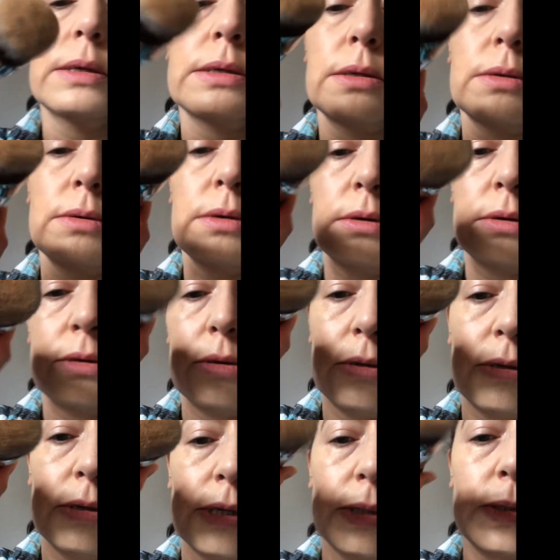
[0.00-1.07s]
so
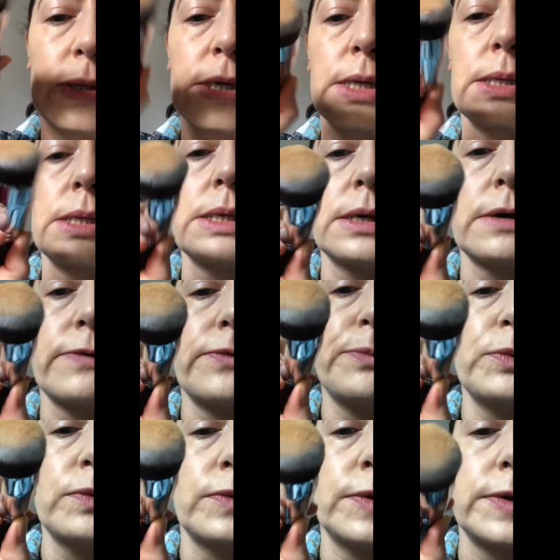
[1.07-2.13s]
as you can see, I've
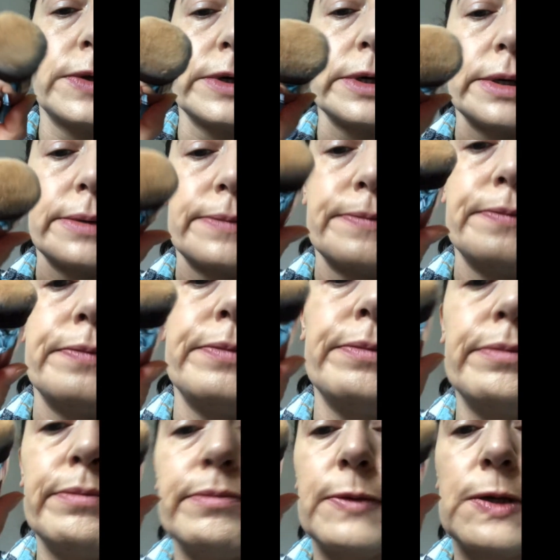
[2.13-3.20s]
put
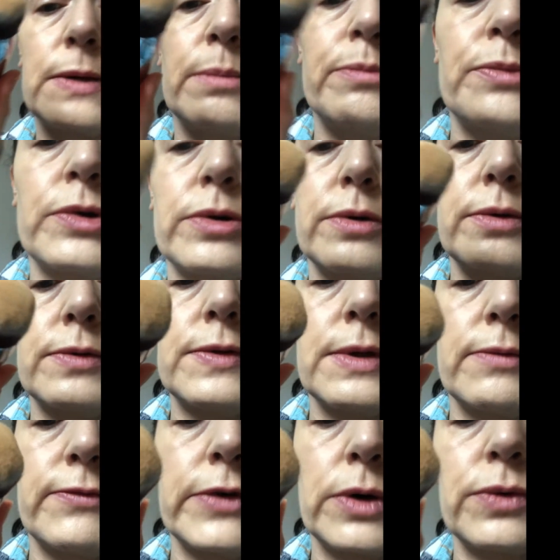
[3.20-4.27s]
some
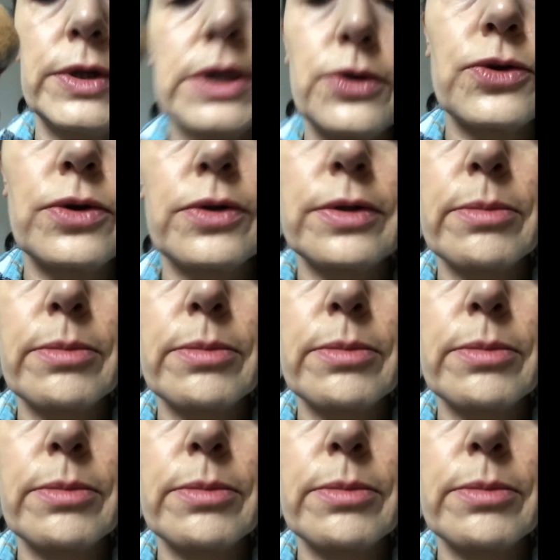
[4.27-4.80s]
foundation on the